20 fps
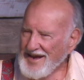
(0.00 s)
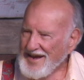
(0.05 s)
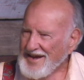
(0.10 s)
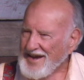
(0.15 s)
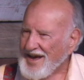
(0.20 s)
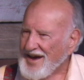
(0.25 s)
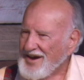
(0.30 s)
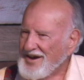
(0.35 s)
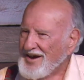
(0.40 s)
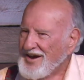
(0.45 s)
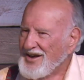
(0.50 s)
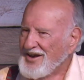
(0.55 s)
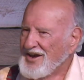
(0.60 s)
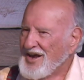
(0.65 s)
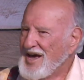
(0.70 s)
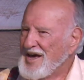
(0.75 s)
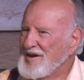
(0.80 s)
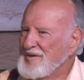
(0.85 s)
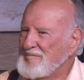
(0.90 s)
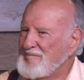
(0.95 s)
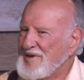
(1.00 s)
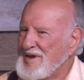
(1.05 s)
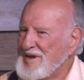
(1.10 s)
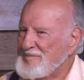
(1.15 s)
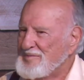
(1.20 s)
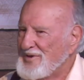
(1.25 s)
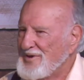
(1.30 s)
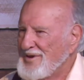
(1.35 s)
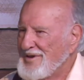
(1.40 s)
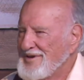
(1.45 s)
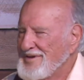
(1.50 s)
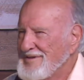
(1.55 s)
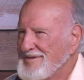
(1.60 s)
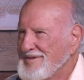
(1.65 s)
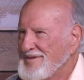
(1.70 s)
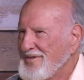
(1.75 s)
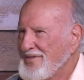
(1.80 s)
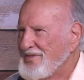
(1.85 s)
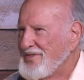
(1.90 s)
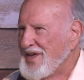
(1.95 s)
Now, a lot of people
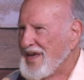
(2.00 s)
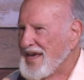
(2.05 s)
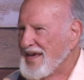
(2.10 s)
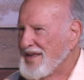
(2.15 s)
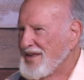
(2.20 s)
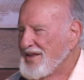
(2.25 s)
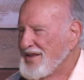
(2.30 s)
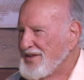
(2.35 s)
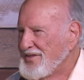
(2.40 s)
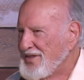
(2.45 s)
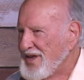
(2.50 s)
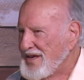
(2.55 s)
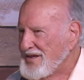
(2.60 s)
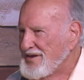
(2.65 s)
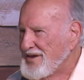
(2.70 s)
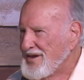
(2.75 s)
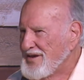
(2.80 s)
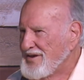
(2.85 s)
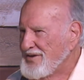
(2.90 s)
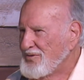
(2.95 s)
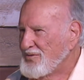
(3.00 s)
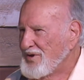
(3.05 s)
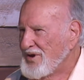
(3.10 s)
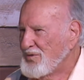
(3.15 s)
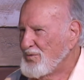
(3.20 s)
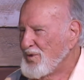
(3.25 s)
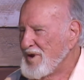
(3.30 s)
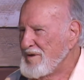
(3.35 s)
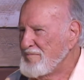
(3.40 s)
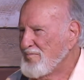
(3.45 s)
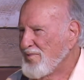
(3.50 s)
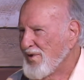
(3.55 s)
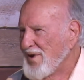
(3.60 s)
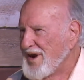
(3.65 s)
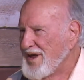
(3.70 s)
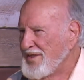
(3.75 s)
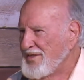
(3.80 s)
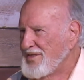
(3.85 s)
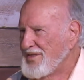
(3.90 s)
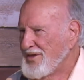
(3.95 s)
think that when we
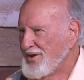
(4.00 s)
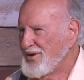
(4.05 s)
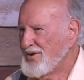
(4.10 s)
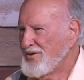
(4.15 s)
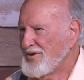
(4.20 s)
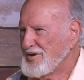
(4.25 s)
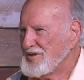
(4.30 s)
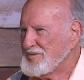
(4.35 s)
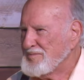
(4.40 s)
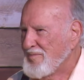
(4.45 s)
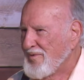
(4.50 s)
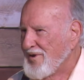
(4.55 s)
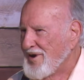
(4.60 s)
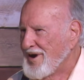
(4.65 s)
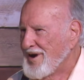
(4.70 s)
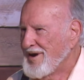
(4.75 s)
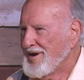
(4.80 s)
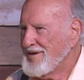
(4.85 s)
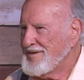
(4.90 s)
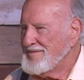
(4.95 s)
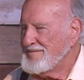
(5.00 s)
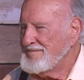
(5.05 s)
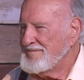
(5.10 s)
pray the Lord's Prayer,